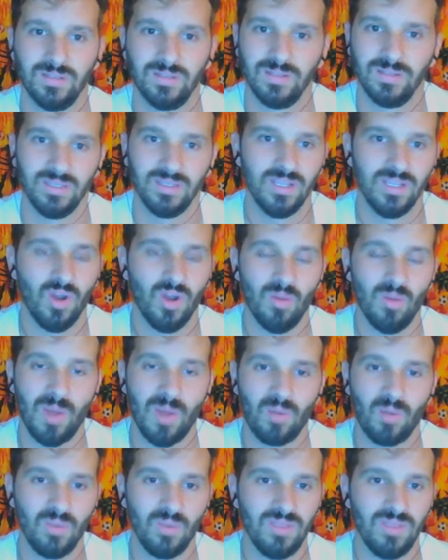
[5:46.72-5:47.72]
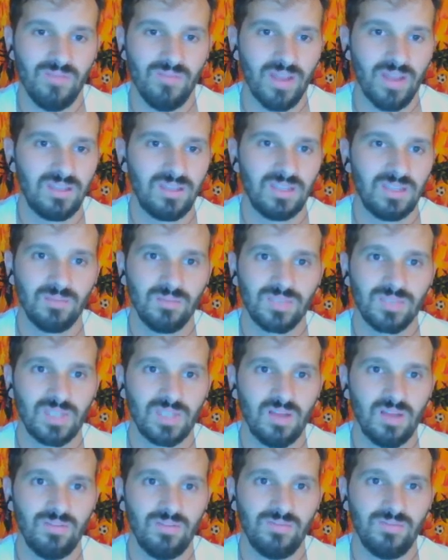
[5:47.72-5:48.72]
about reinventing
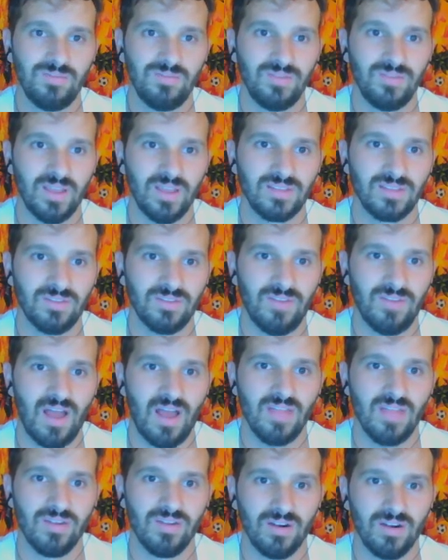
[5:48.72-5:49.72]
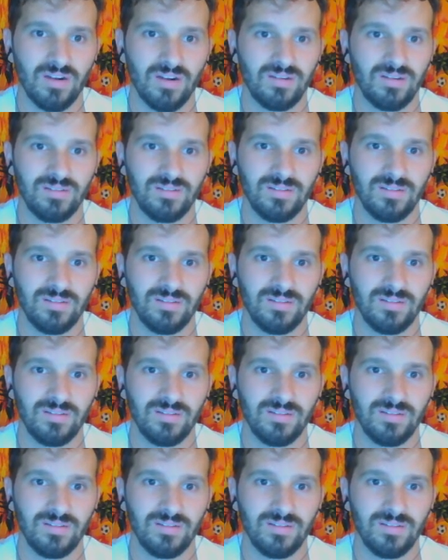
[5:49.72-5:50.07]
himself as a father.